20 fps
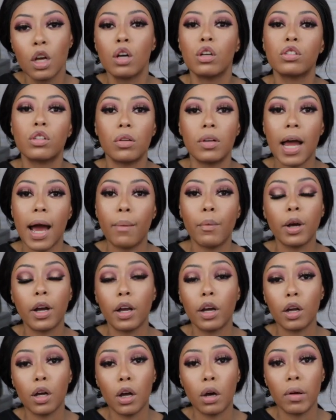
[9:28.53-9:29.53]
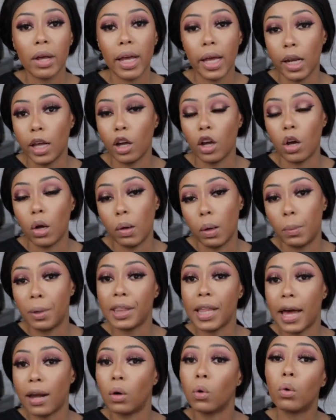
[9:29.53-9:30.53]
So now we're gonna go ahead and go in with
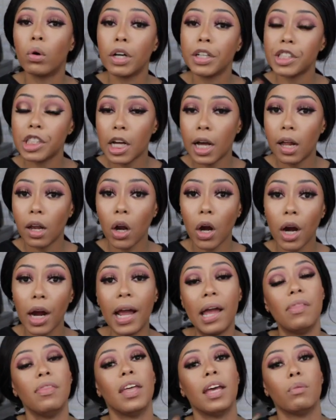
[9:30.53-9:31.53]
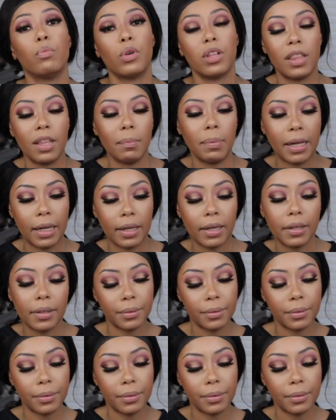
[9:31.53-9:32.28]
that orange color and then with the pink.